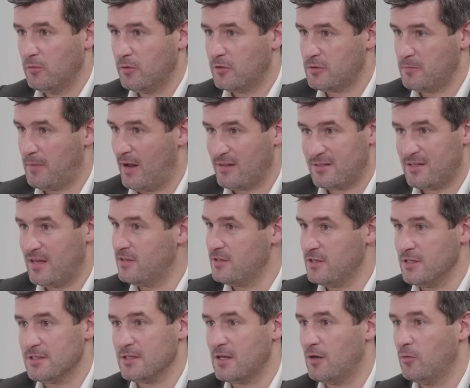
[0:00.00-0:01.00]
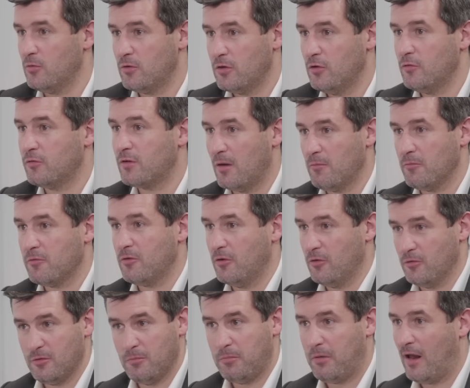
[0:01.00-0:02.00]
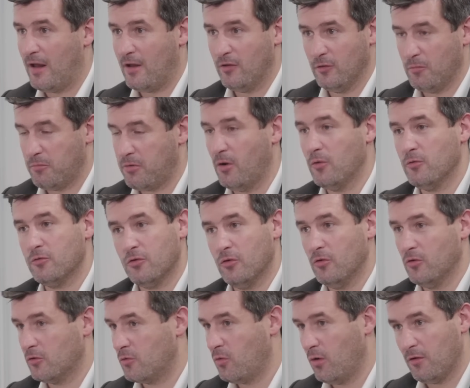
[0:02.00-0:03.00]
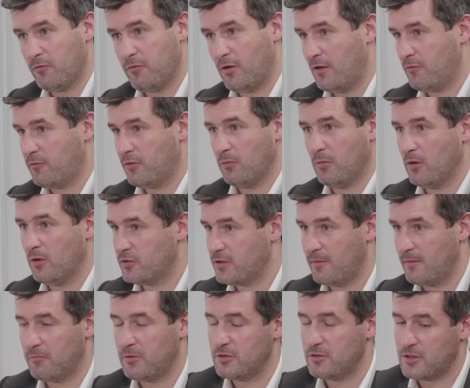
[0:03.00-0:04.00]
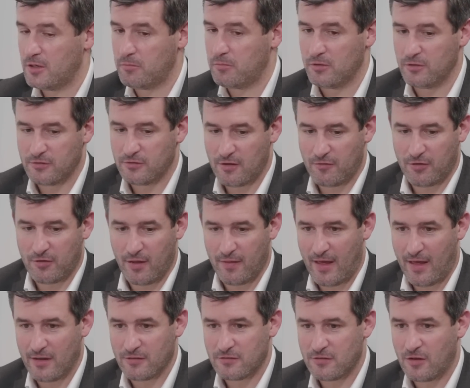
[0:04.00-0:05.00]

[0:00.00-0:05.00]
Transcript: which is about 10 years old, who've come through to play on the pro tour and qualify for the world championship and stuff like that.